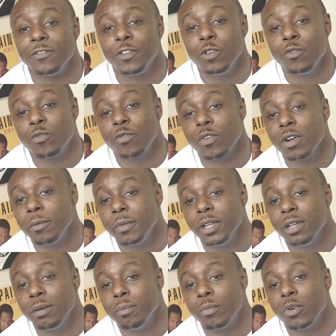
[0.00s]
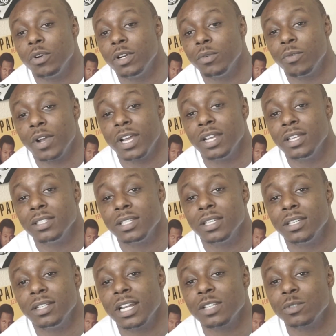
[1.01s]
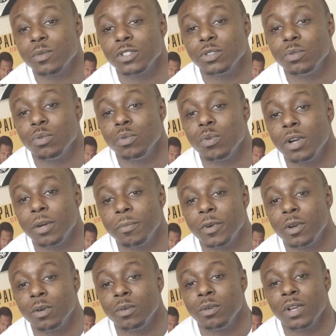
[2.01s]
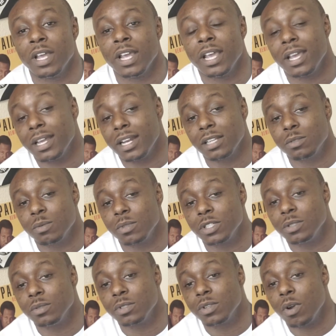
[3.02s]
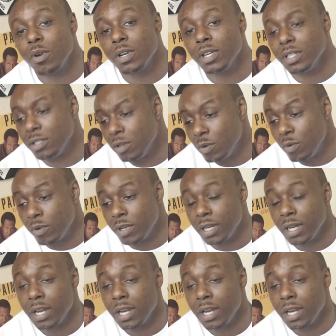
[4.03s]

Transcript: If you from here, born and raised here, that's what you grew up on, and that's what you started doing,